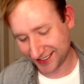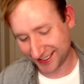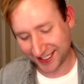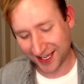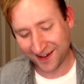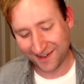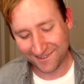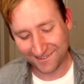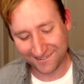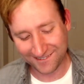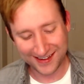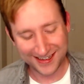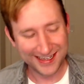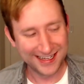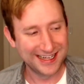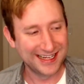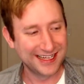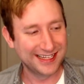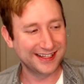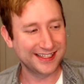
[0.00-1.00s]
So
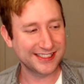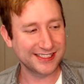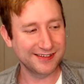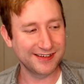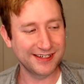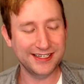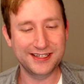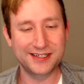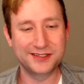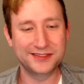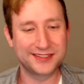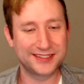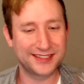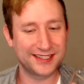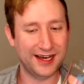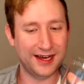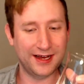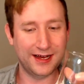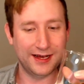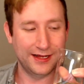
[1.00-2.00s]
let's go ahead and nose
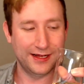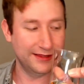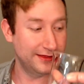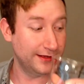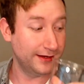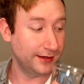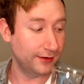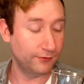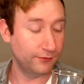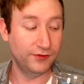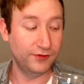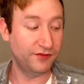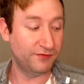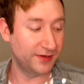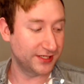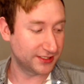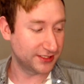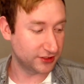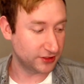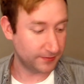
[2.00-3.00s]
the
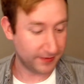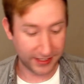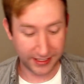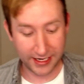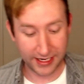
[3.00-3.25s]
RiffBusters pick.